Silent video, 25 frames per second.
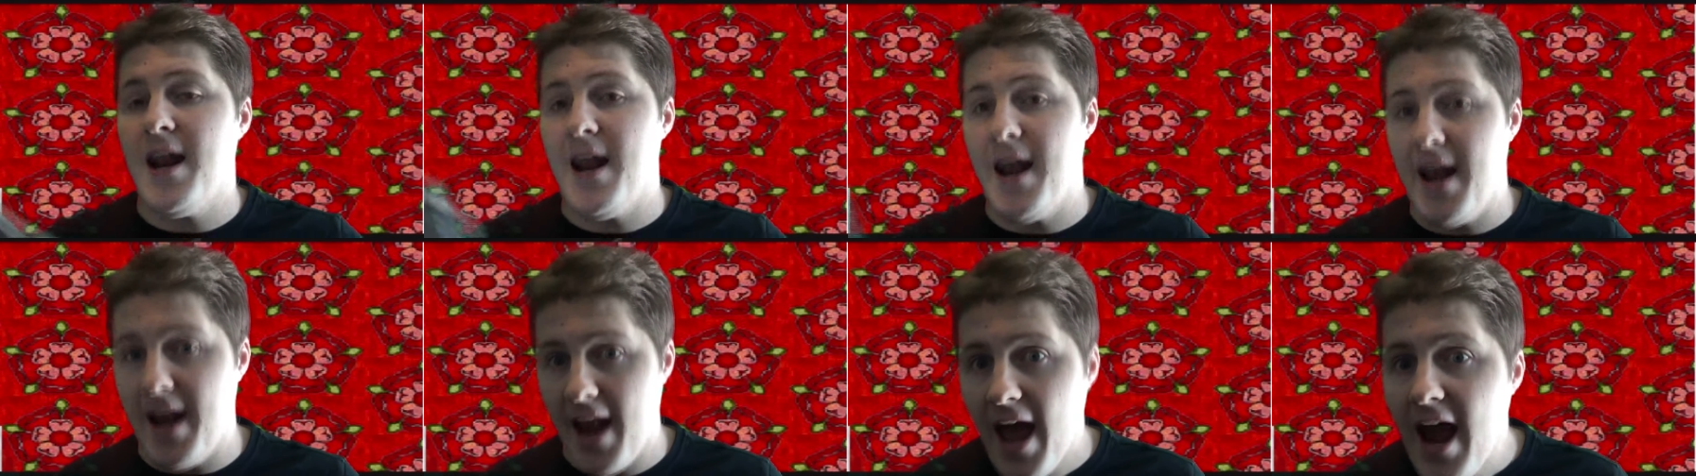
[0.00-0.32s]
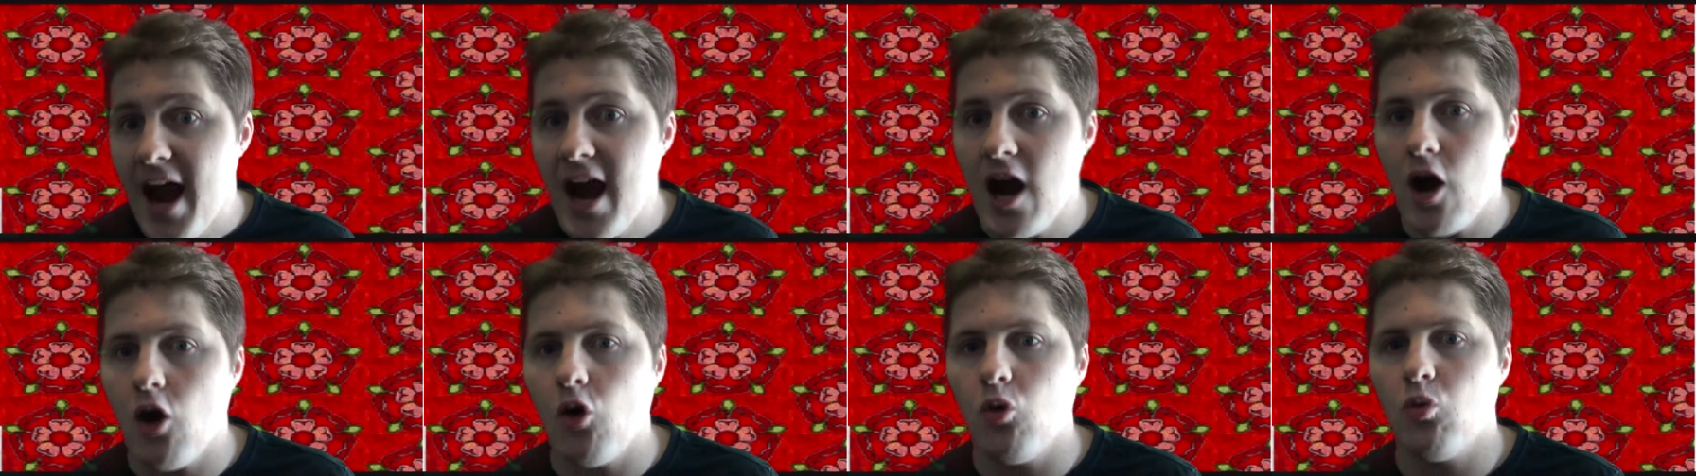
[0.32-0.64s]

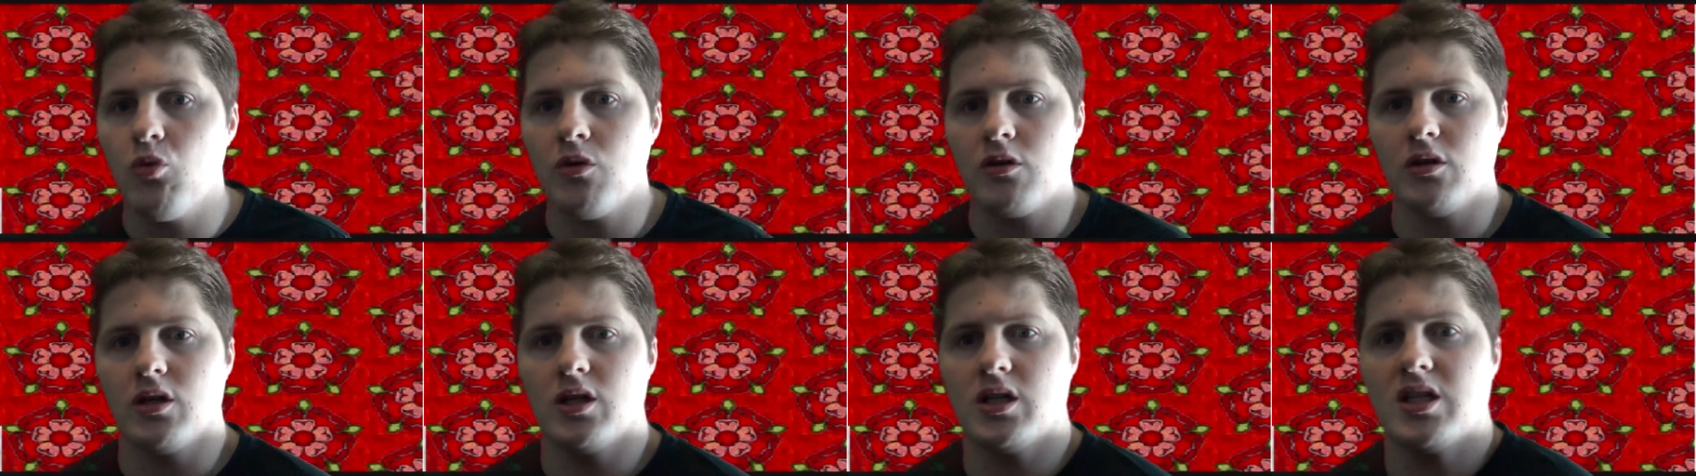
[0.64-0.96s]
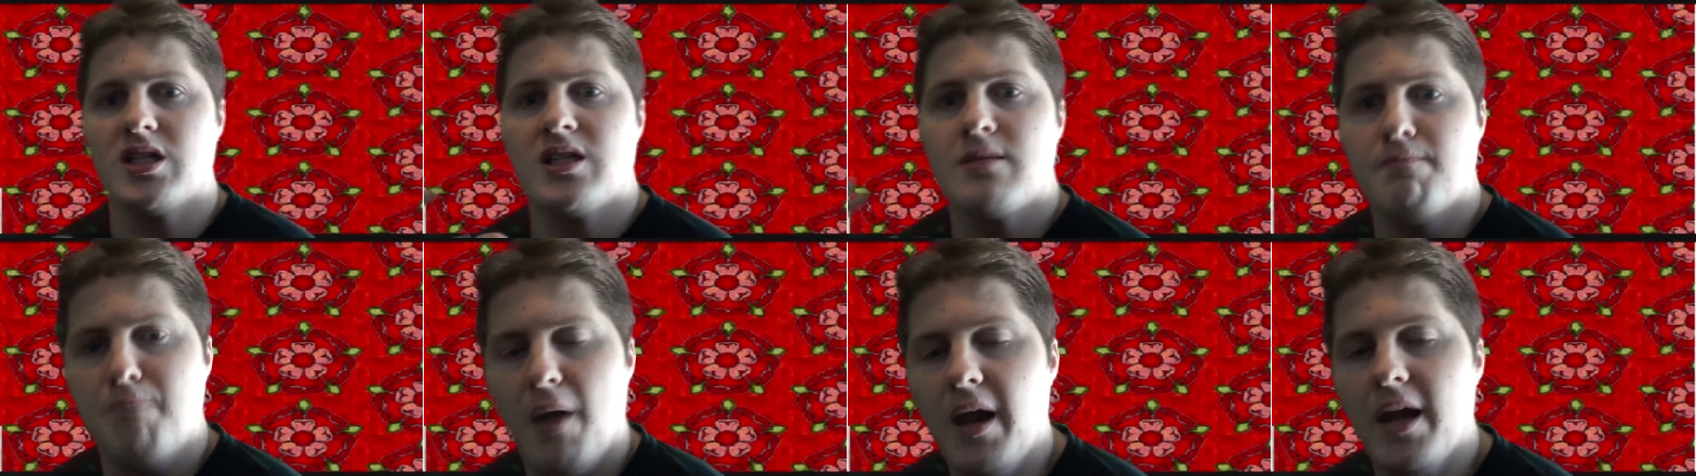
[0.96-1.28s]
Now we've got a
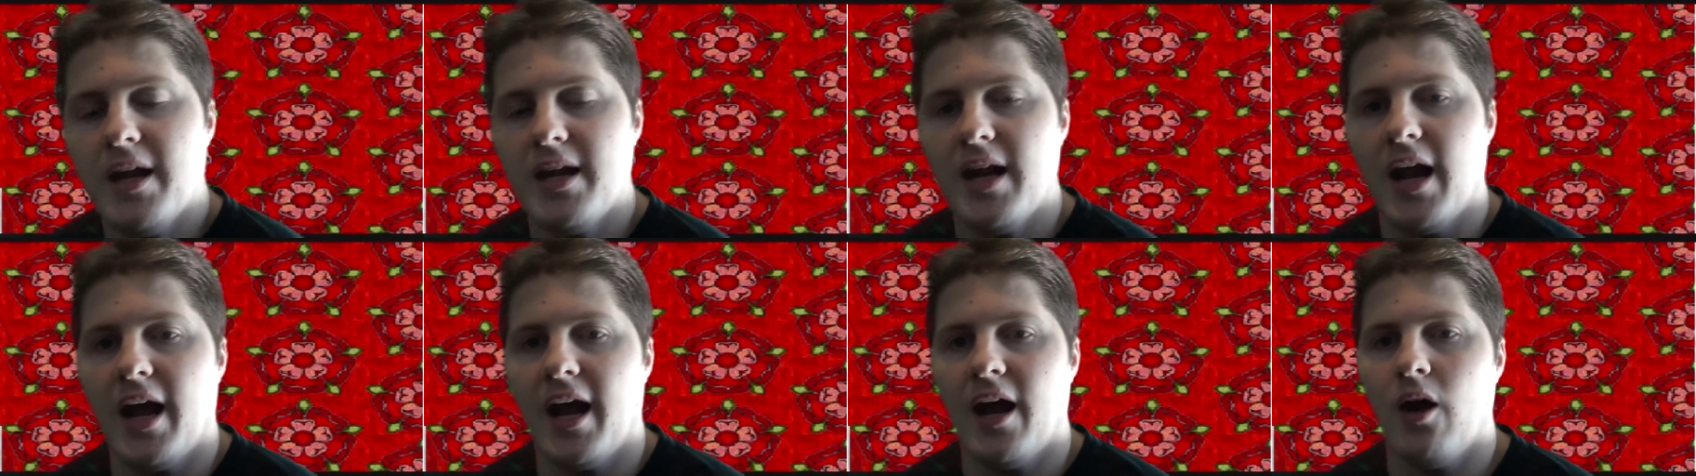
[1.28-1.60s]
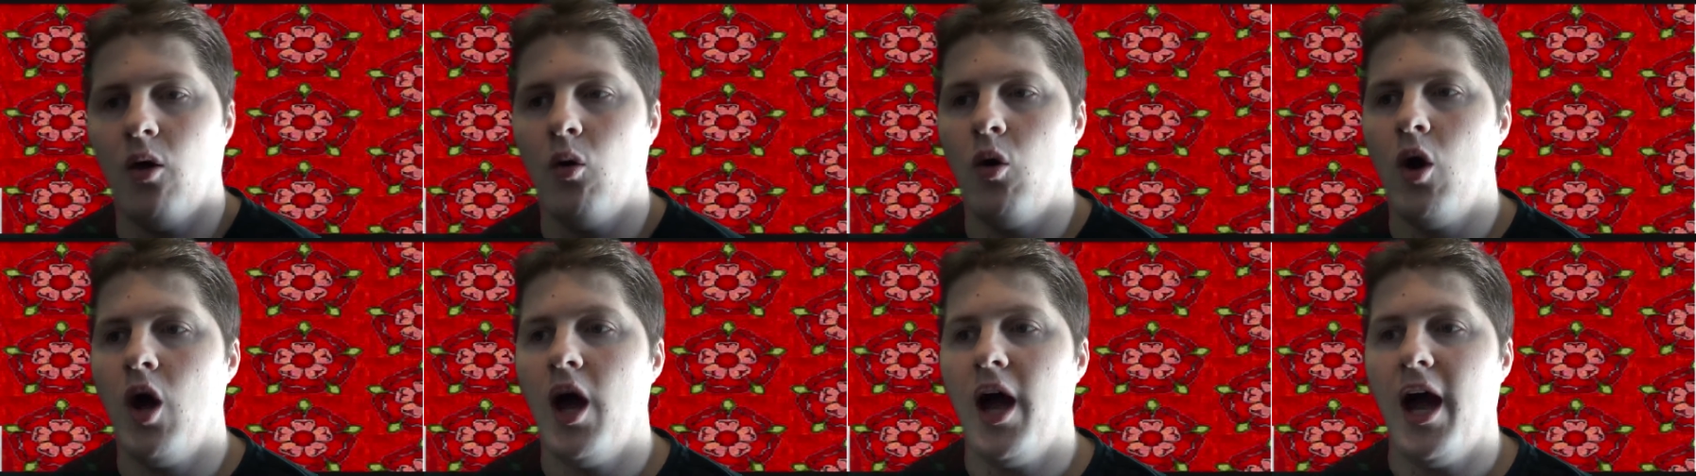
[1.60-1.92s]
split
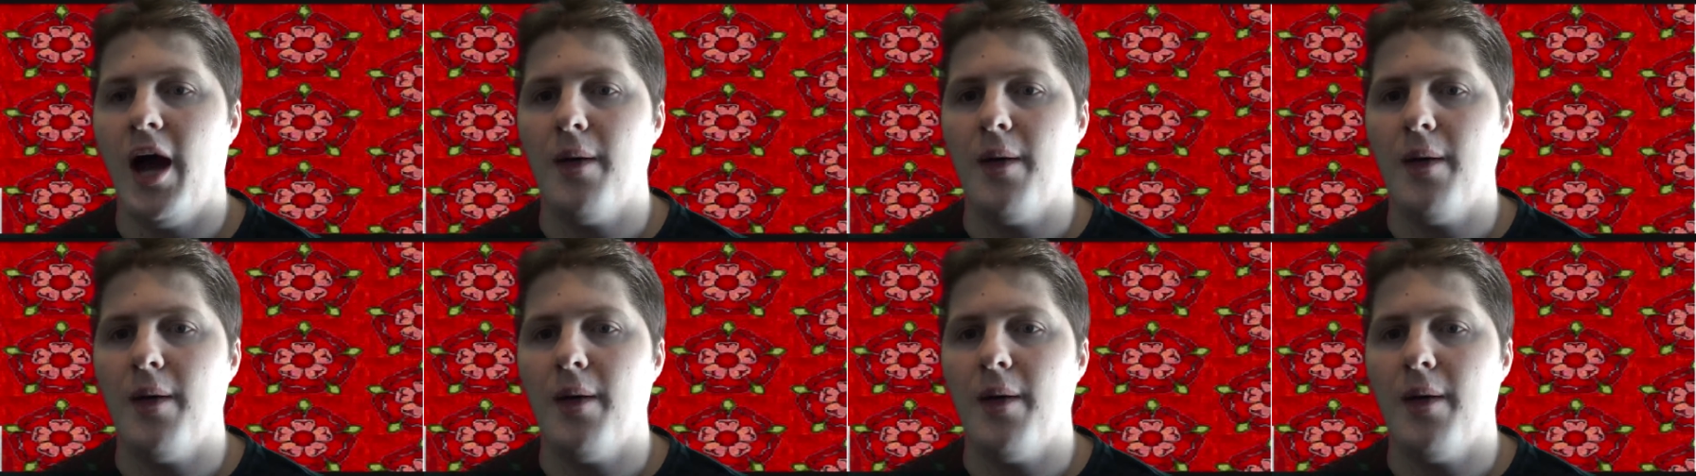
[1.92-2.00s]
now